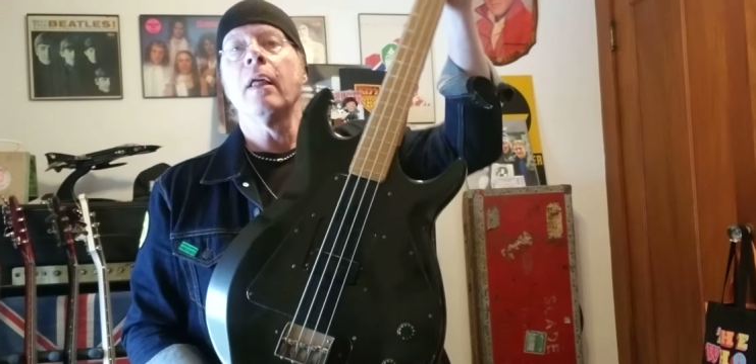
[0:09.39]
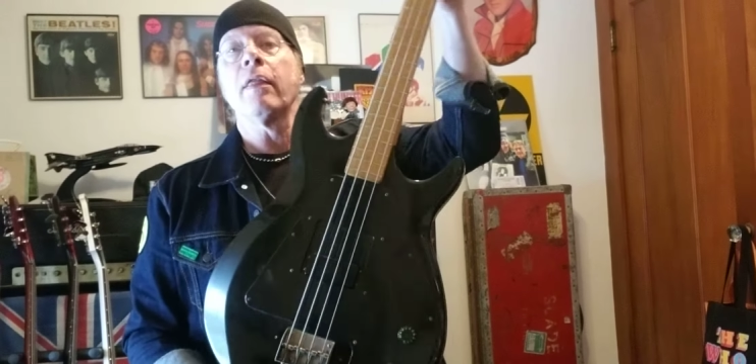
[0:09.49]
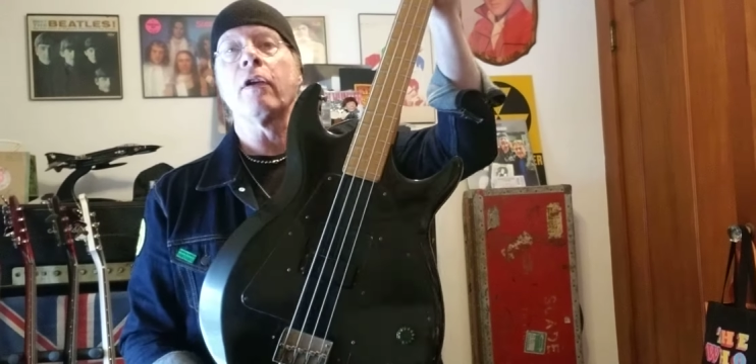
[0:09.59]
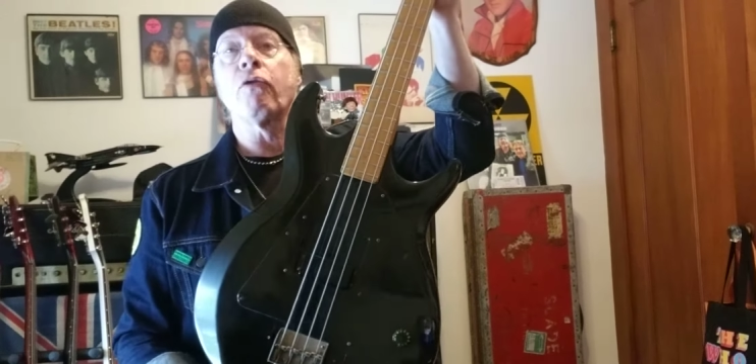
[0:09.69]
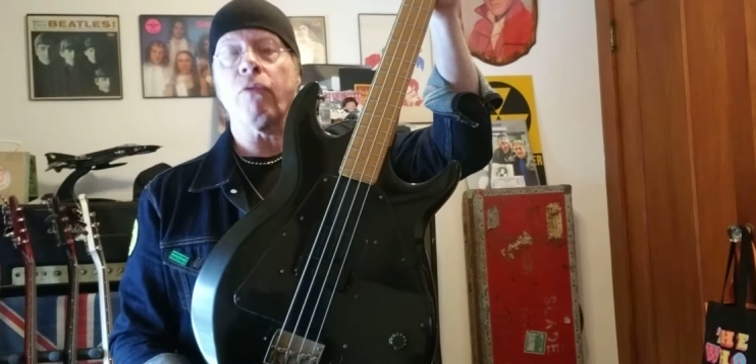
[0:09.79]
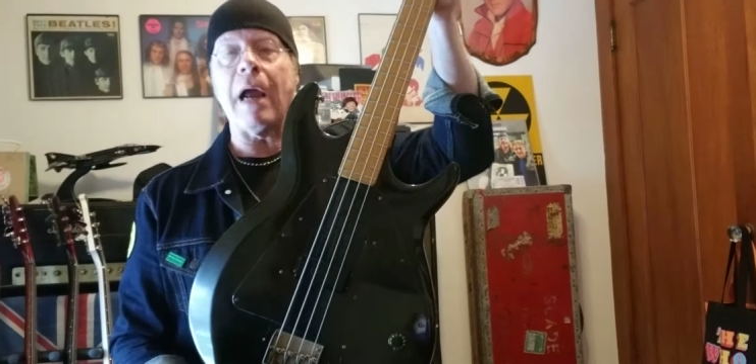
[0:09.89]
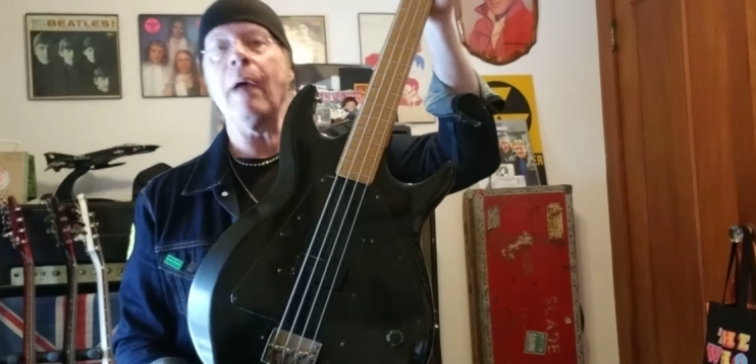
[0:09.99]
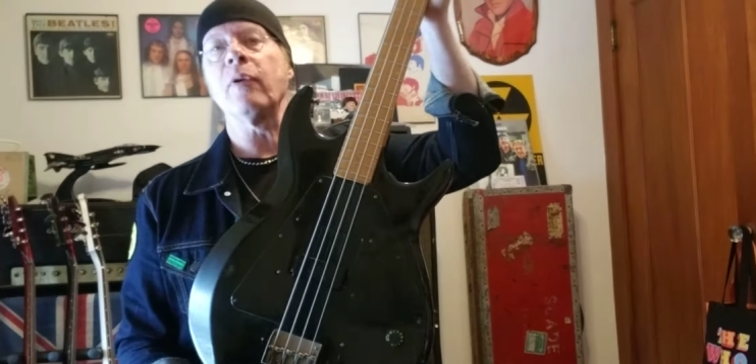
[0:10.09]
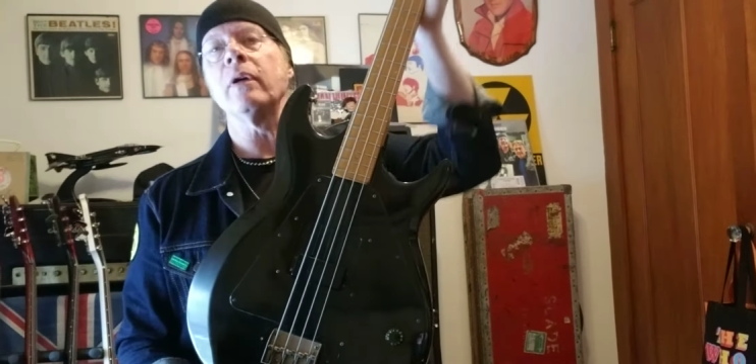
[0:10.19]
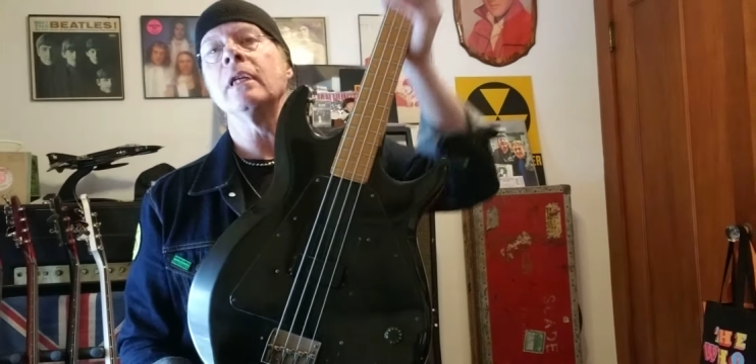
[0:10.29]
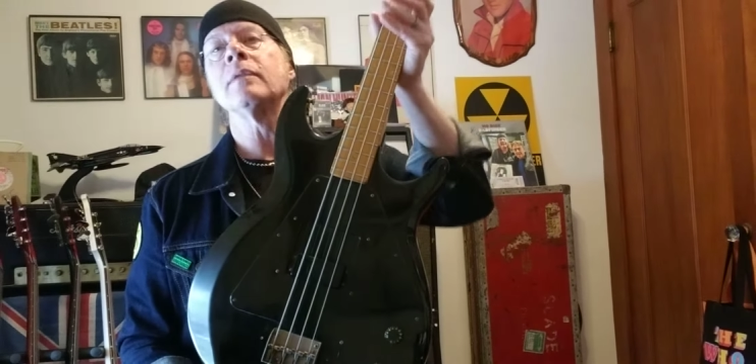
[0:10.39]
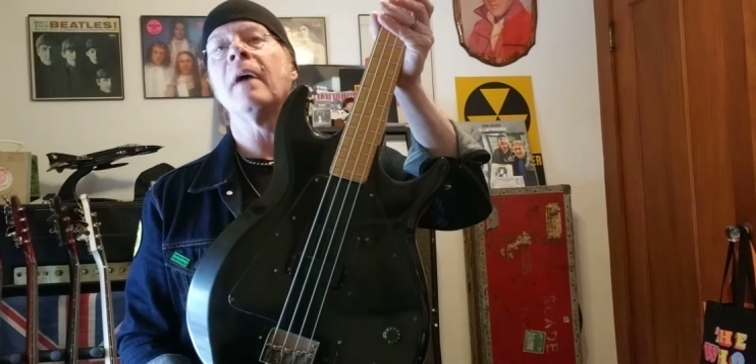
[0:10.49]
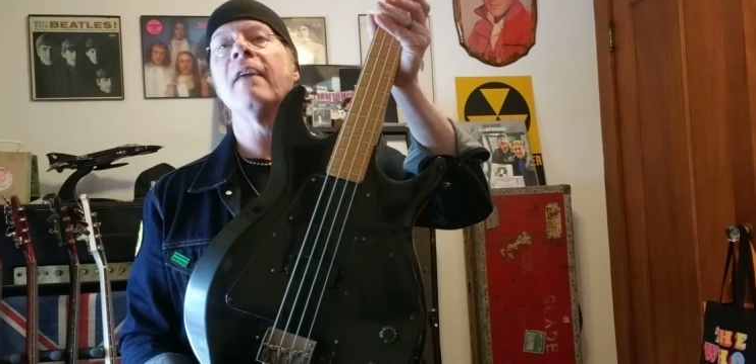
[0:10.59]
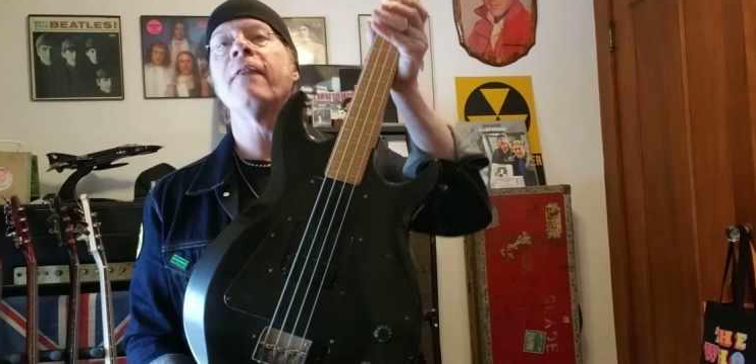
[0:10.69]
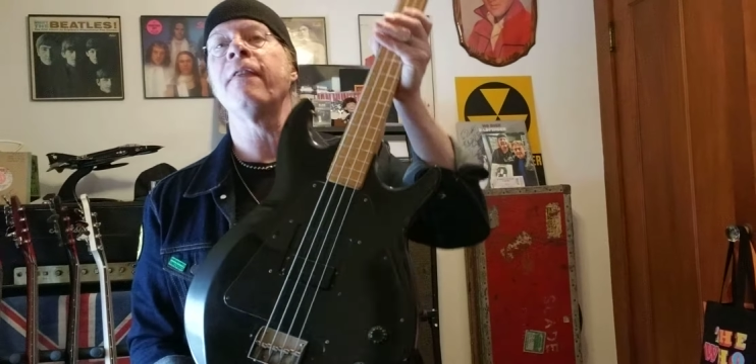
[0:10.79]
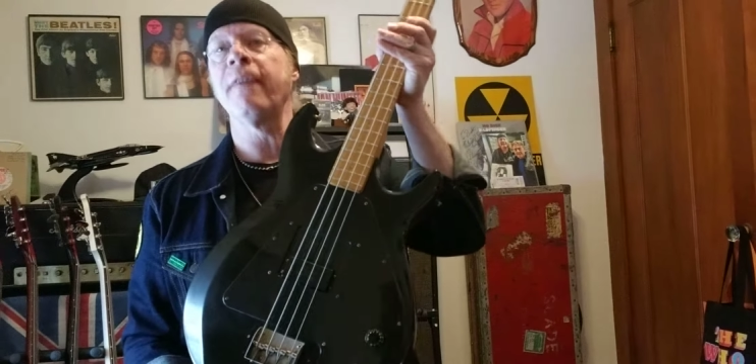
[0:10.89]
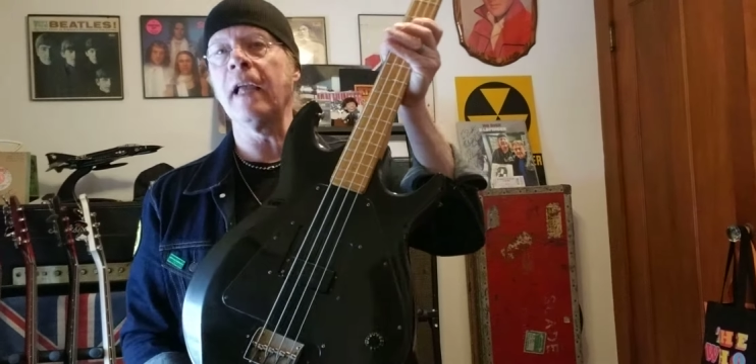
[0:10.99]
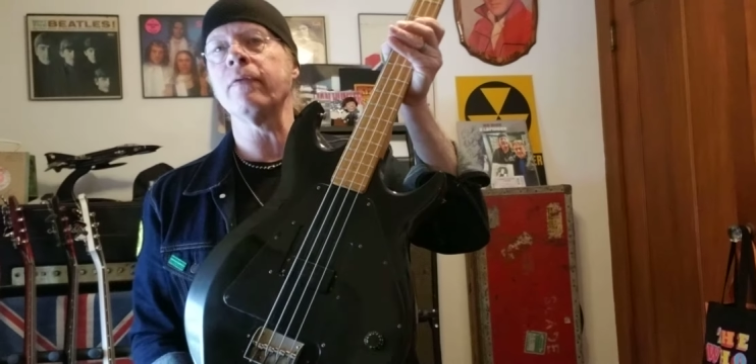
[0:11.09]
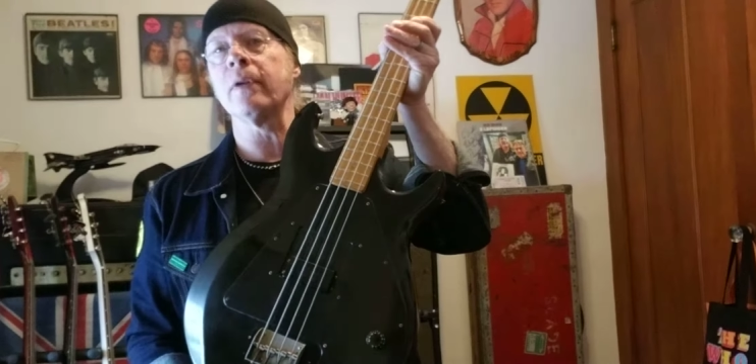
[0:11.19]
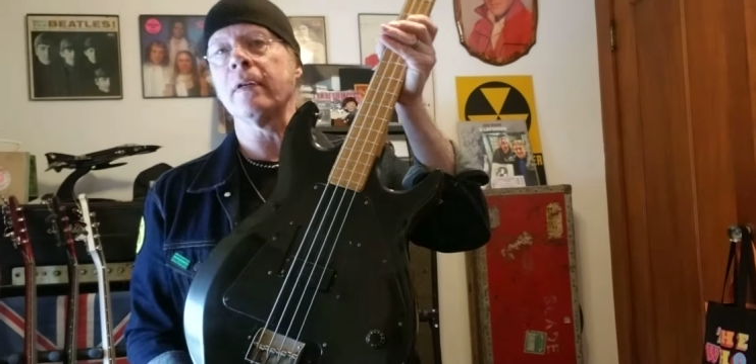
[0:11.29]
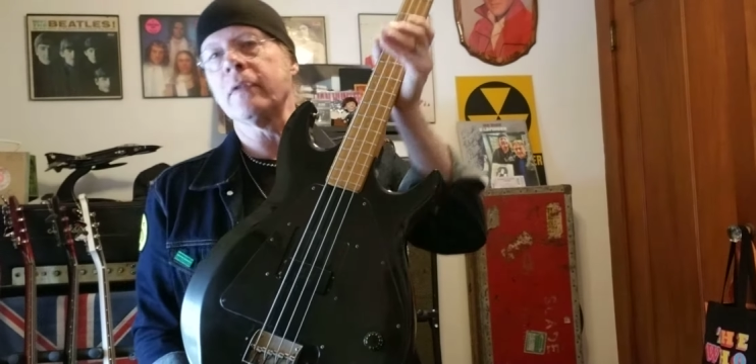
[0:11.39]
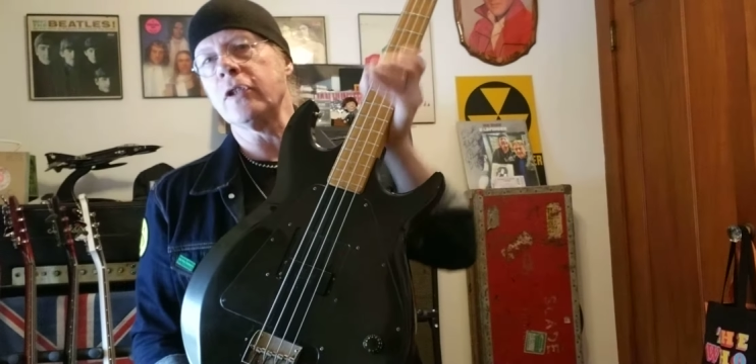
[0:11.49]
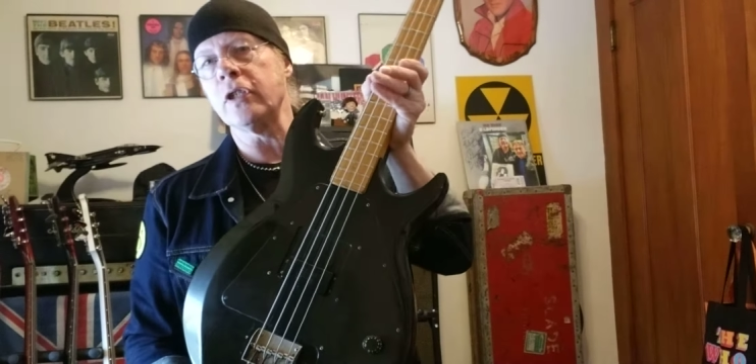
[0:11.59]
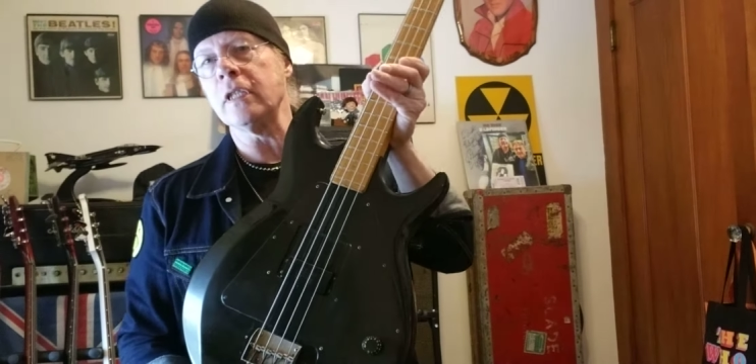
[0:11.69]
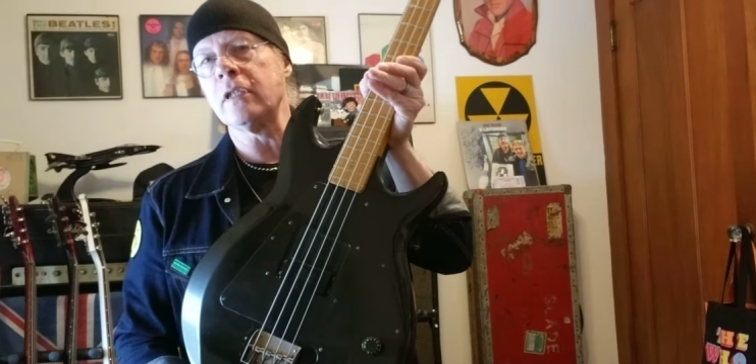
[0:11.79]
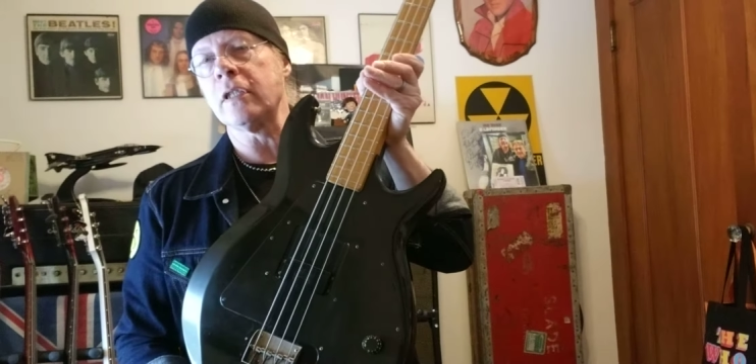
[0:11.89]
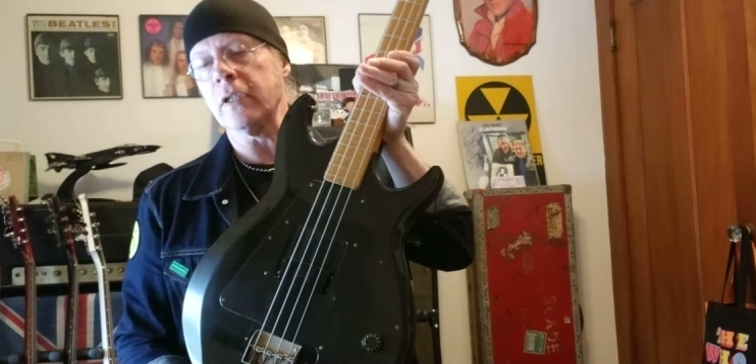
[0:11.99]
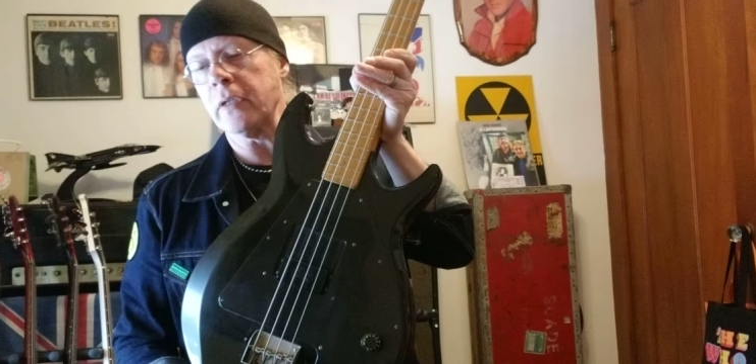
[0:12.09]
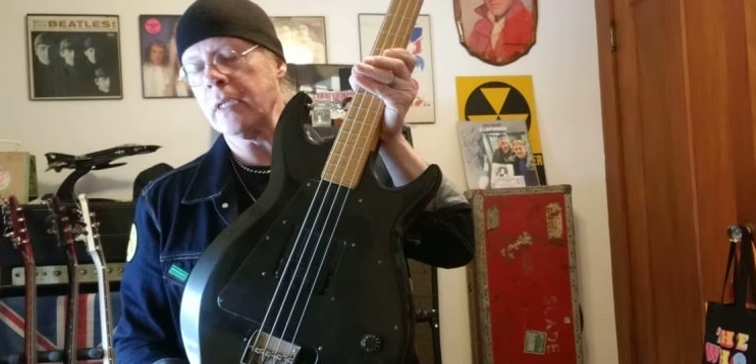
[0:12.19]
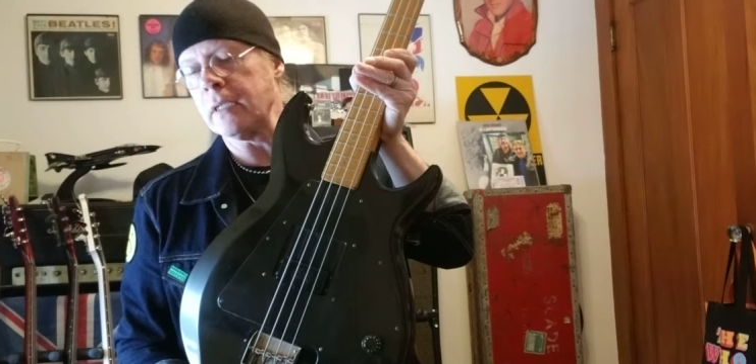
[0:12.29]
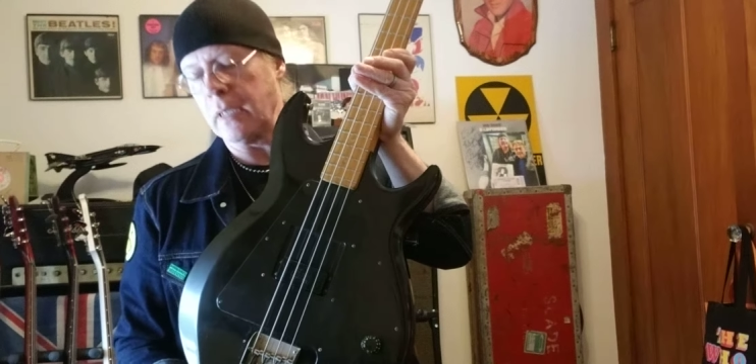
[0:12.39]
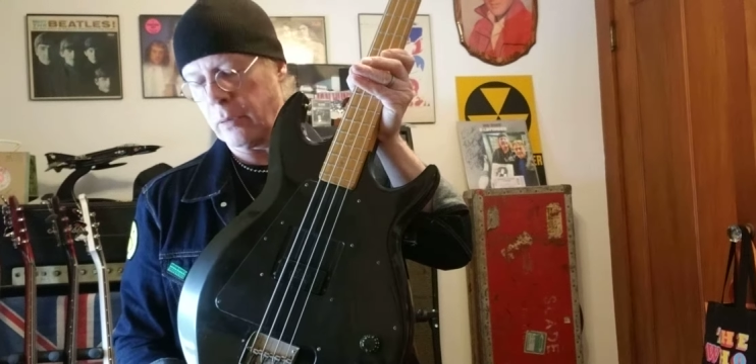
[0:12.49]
The Grabber is my favorite of the G series.